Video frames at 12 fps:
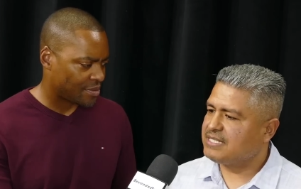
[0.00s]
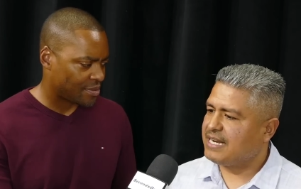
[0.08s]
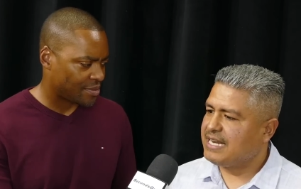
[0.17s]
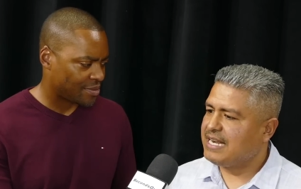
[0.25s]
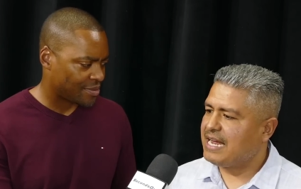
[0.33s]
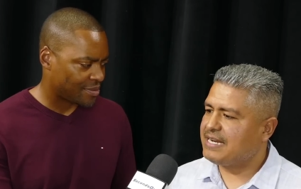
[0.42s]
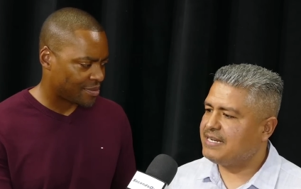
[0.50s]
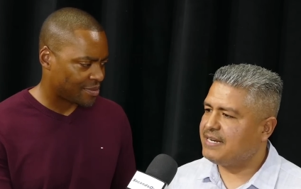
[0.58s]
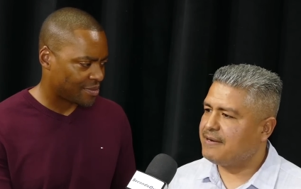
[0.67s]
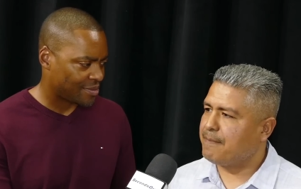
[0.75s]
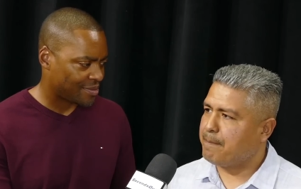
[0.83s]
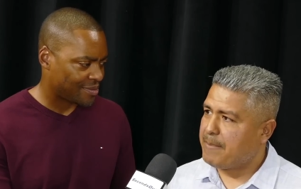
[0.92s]
Speaker 1: that he
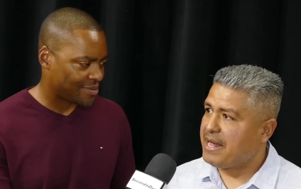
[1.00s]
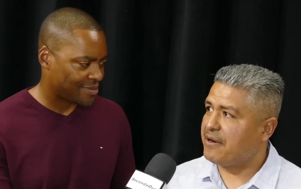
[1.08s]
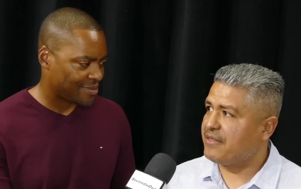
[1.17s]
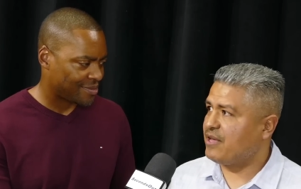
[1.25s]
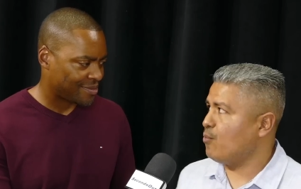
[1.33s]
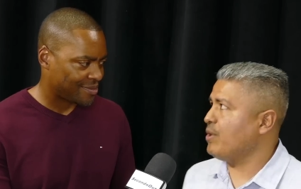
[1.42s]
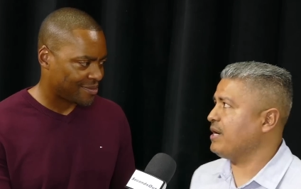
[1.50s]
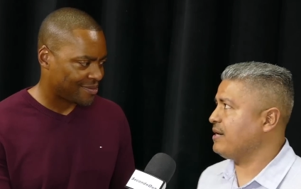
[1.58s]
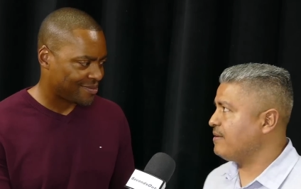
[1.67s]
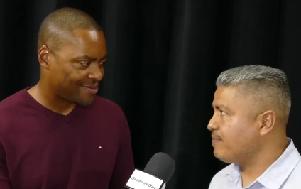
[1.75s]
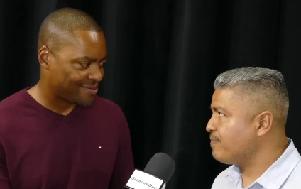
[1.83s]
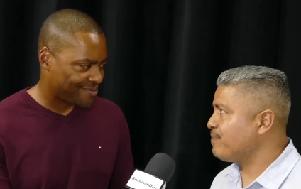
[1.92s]
landed better than what
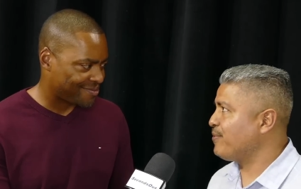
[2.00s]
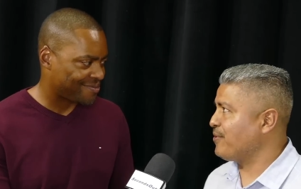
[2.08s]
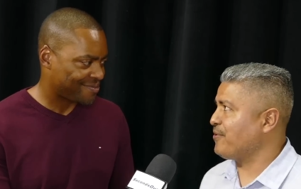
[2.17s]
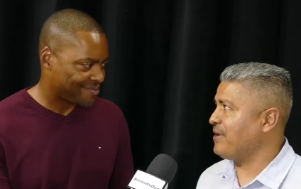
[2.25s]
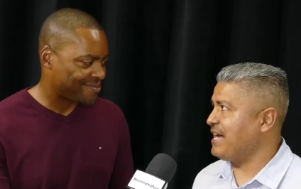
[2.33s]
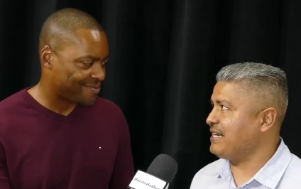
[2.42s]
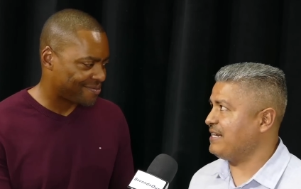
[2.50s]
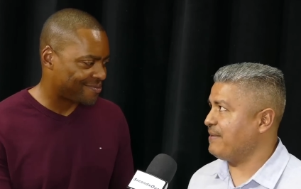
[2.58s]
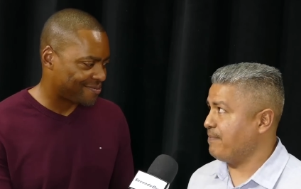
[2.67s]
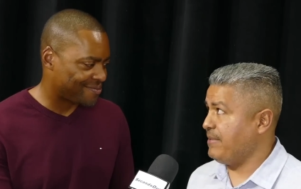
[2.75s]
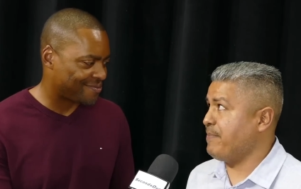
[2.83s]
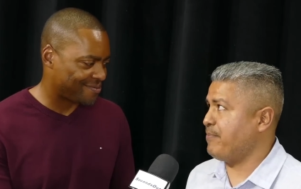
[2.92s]
Porter landed.
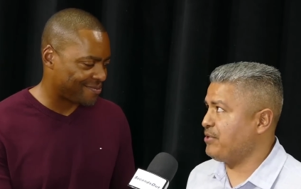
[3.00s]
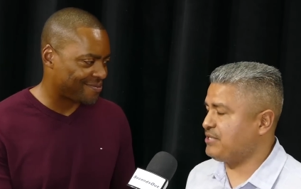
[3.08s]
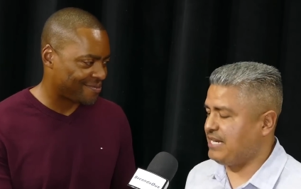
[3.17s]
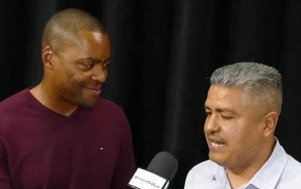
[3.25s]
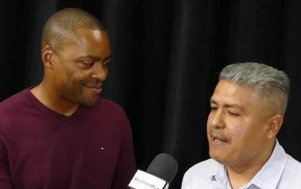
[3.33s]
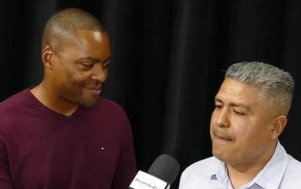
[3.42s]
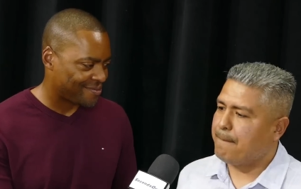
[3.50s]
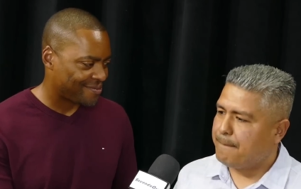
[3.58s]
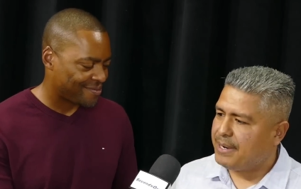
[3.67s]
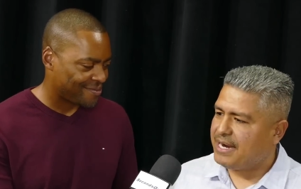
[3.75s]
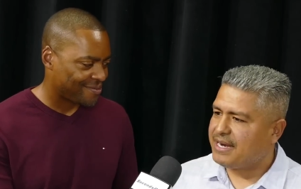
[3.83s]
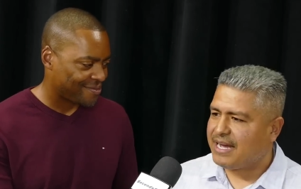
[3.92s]
Me personally,
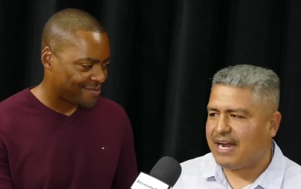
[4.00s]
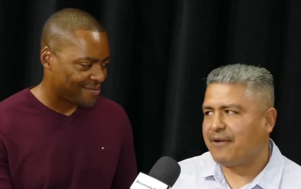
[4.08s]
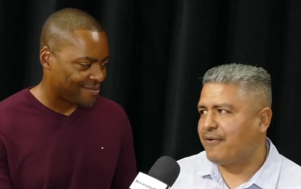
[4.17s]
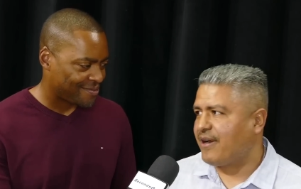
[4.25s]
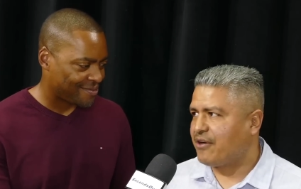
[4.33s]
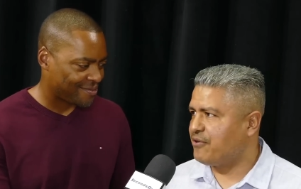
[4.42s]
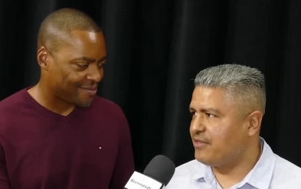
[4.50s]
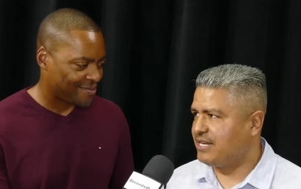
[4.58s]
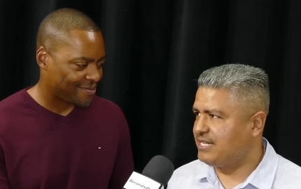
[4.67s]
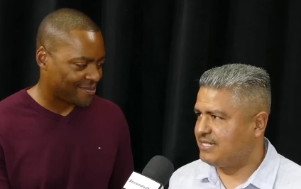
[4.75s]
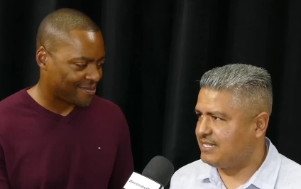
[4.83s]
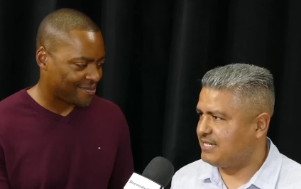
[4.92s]
but I don't argue the
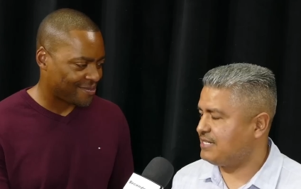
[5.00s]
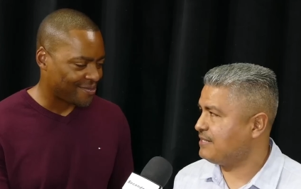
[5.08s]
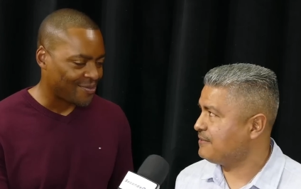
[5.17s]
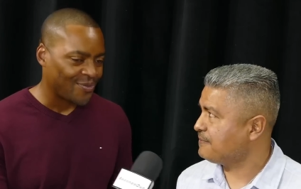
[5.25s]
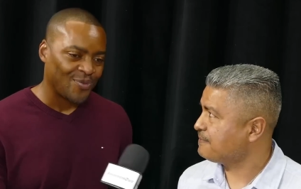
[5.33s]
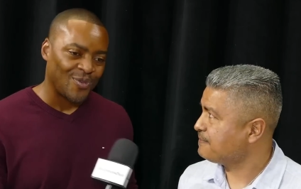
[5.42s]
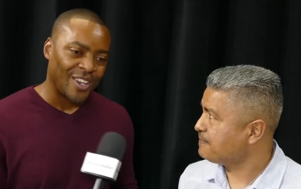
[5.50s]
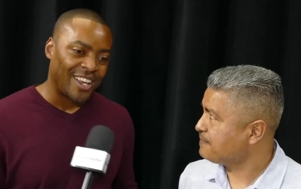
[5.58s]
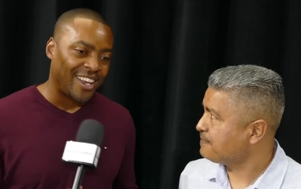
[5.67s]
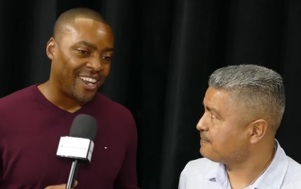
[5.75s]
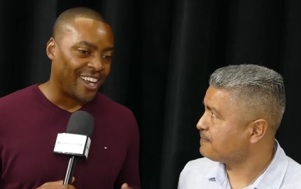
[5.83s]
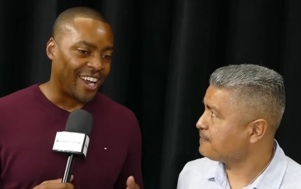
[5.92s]
decision.
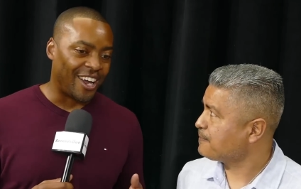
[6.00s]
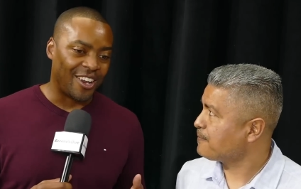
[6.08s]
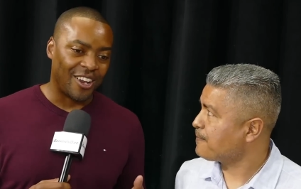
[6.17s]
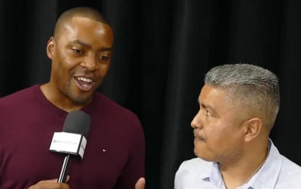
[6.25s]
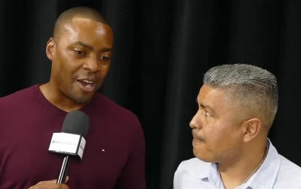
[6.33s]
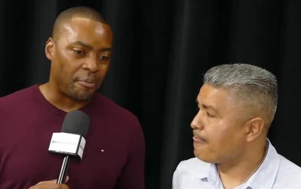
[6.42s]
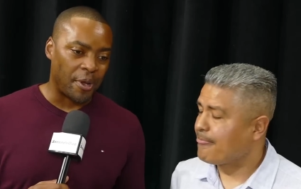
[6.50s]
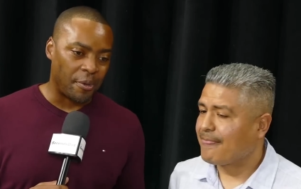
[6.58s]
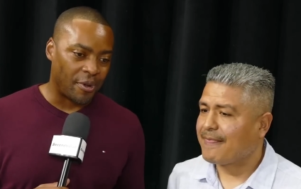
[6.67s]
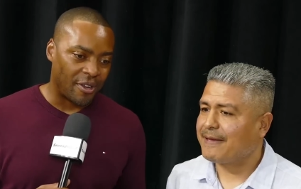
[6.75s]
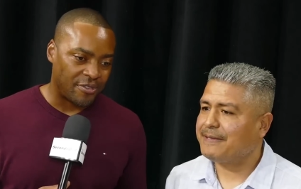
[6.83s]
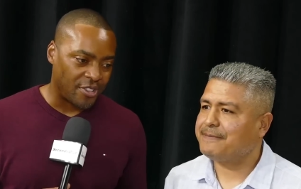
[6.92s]
Speaker 2: A lot of
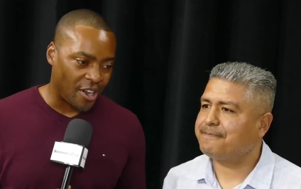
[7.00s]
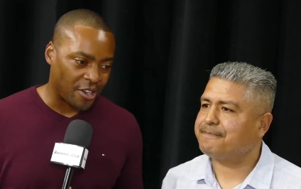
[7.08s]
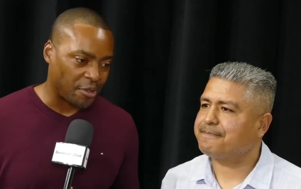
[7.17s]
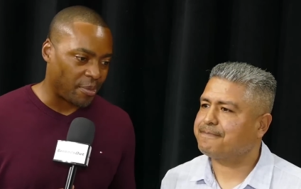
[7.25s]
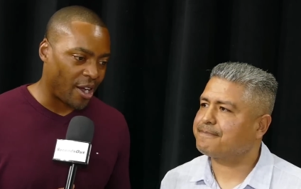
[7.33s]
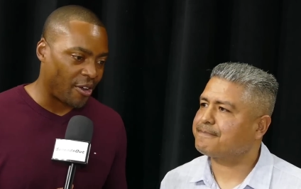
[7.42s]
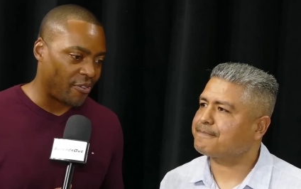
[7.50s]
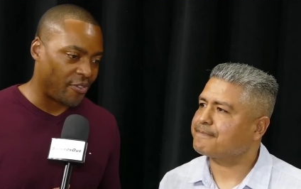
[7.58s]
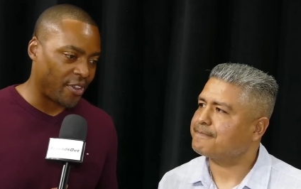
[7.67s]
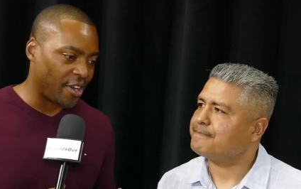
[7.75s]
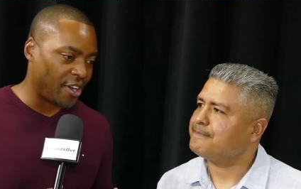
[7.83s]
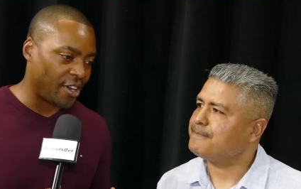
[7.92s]
people have talked about
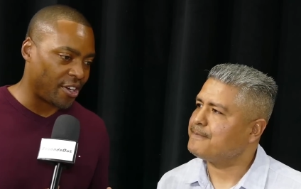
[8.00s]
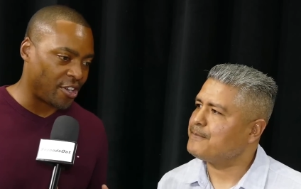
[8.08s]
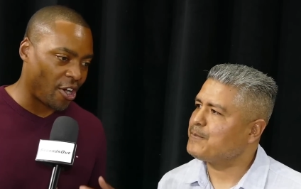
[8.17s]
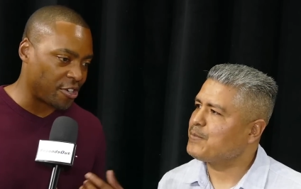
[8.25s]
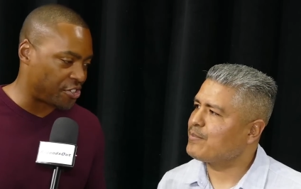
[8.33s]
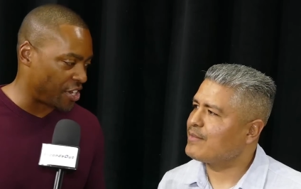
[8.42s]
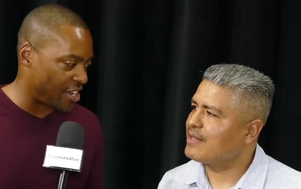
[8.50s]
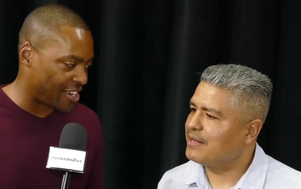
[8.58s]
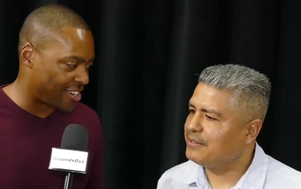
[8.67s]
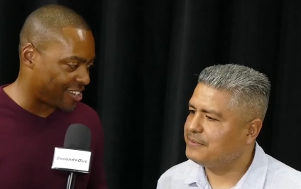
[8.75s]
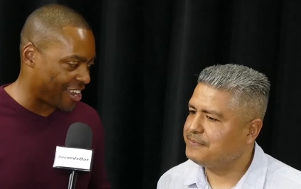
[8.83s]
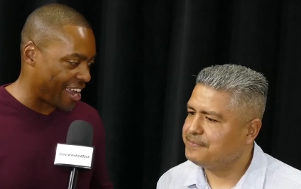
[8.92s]
the Garcia
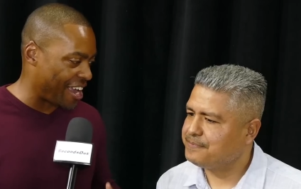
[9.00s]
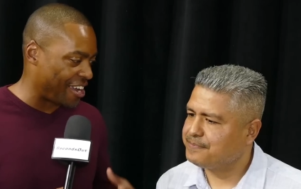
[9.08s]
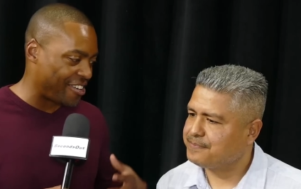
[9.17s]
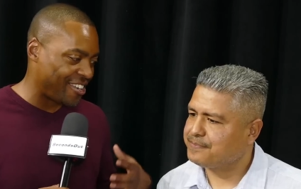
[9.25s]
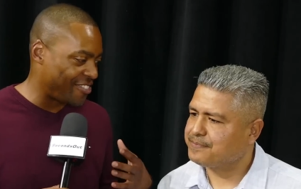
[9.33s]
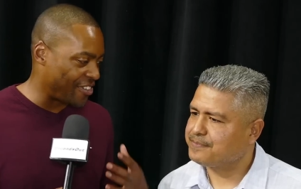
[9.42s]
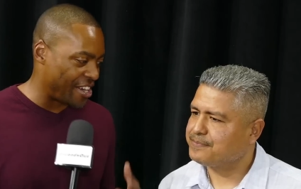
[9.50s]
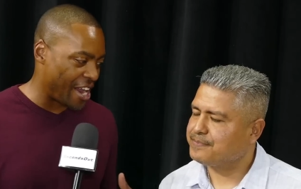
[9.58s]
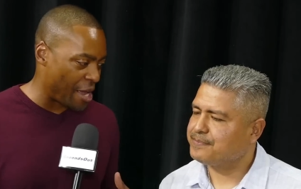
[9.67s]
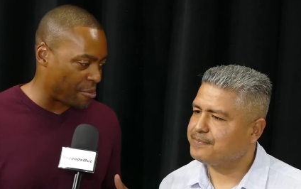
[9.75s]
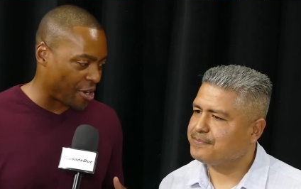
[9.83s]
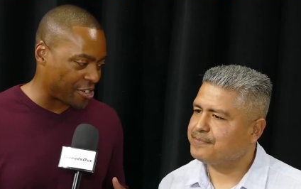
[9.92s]
clan. The
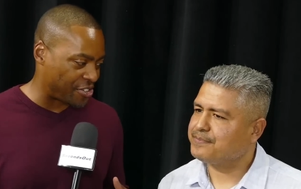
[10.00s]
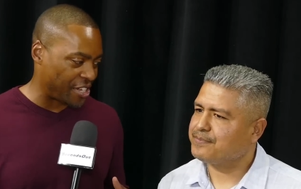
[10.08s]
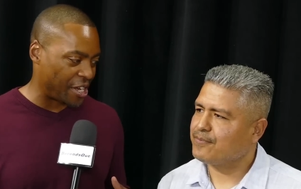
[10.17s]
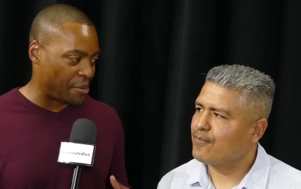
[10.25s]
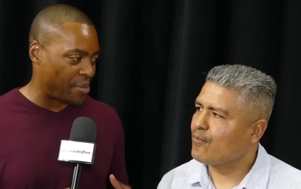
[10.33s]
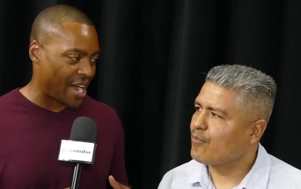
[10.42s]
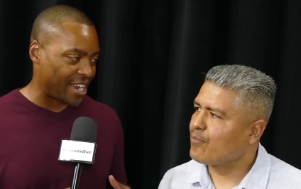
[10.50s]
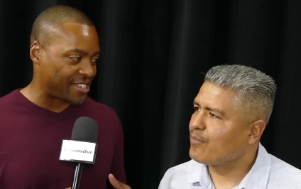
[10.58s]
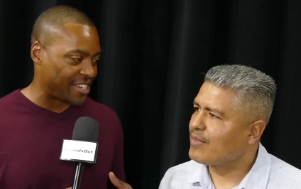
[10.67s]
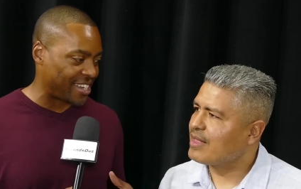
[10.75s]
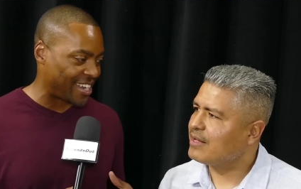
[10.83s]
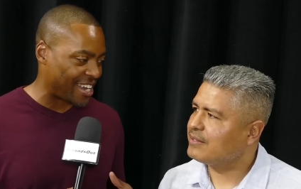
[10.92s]
name Garcia in
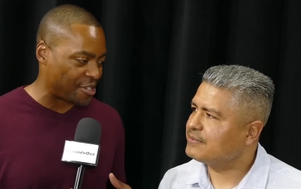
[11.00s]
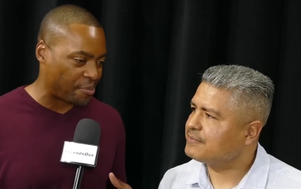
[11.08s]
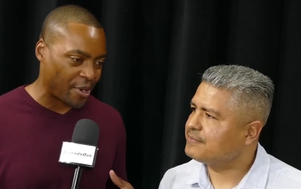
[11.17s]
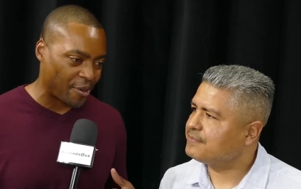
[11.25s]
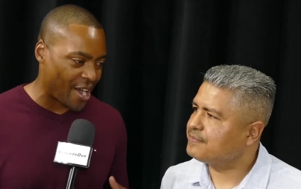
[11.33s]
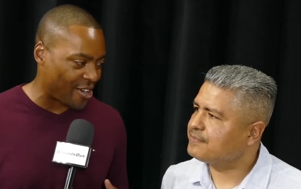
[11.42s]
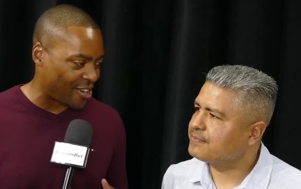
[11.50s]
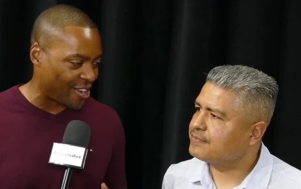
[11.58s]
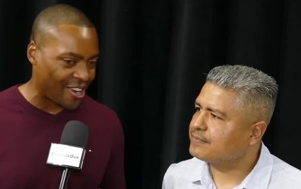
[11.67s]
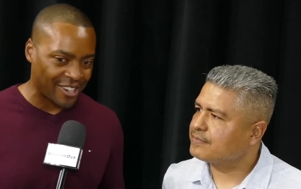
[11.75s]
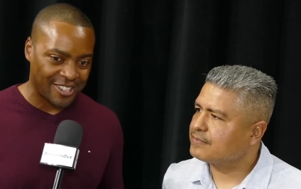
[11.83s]
boxing has been around a long